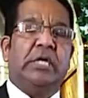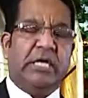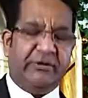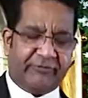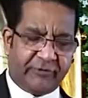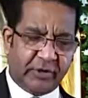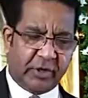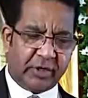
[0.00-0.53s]

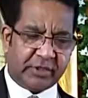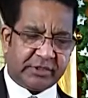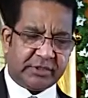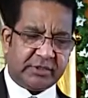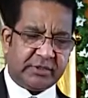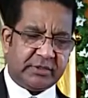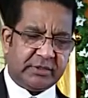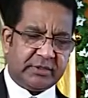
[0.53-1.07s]
If
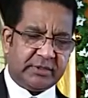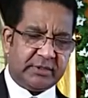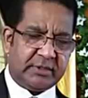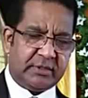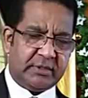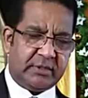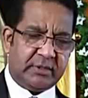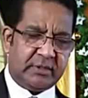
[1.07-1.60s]
not,
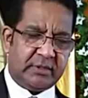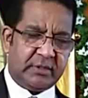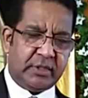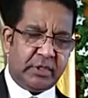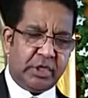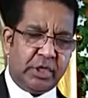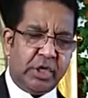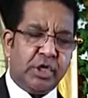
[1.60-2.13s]

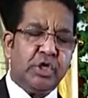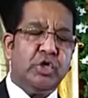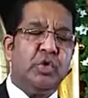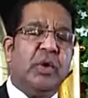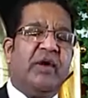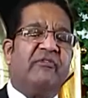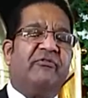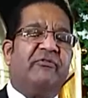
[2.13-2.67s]

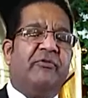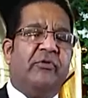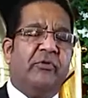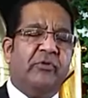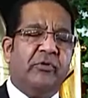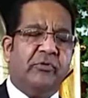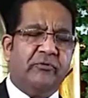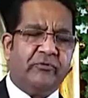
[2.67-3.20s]
you have
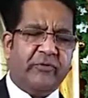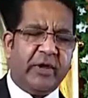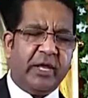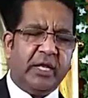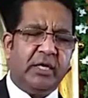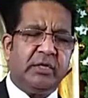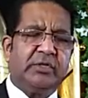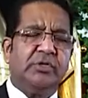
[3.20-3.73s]

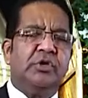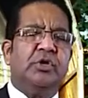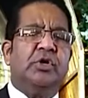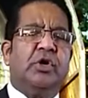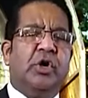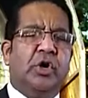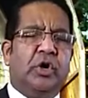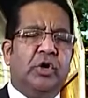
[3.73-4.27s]
failed
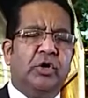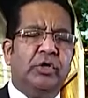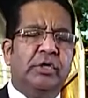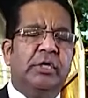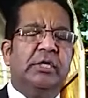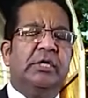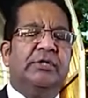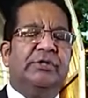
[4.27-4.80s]

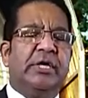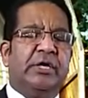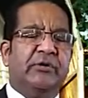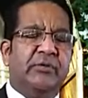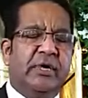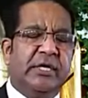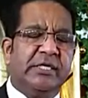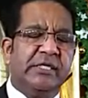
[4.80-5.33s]
on the
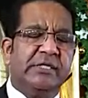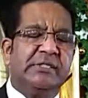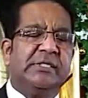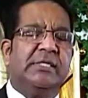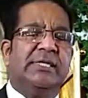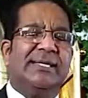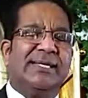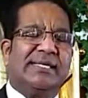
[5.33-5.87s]

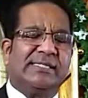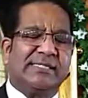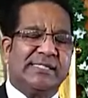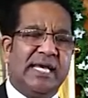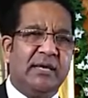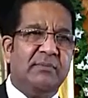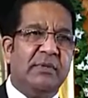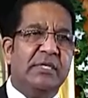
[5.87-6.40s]
greatest
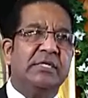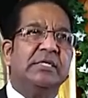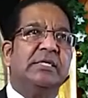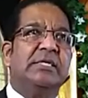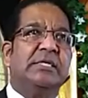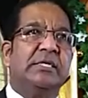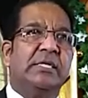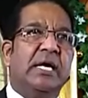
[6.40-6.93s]
assignment
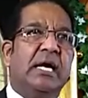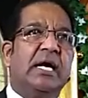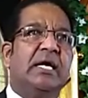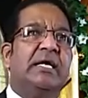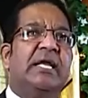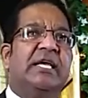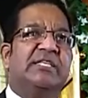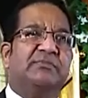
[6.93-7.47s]

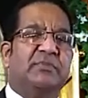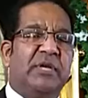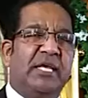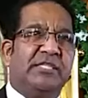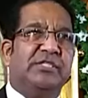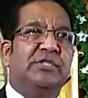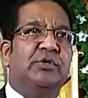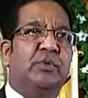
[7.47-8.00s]
God has
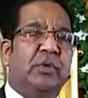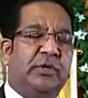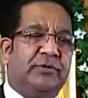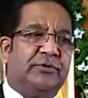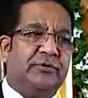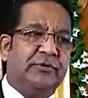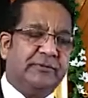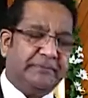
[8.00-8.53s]
blessed you
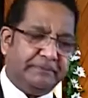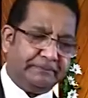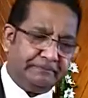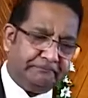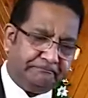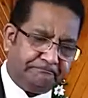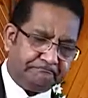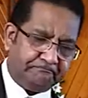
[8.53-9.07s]
with.
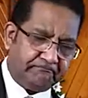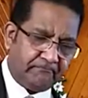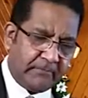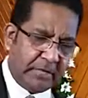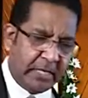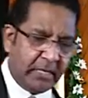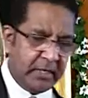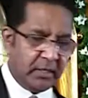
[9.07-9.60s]

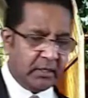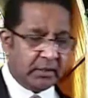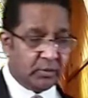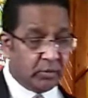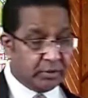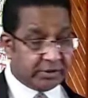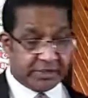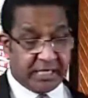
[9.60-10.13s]

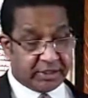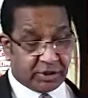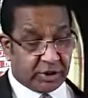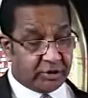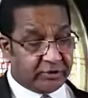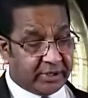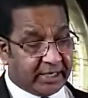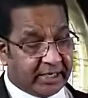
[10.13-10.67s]
We say
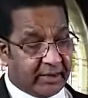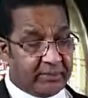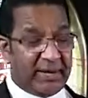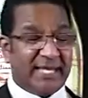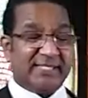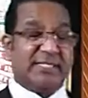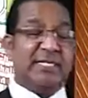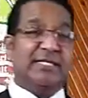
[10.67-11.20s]
children are a
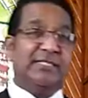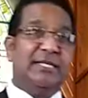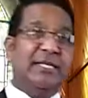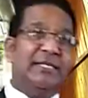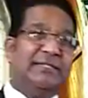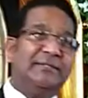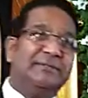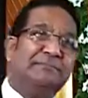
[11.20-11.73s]
blessing, isn't
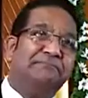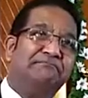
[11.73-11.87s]
it?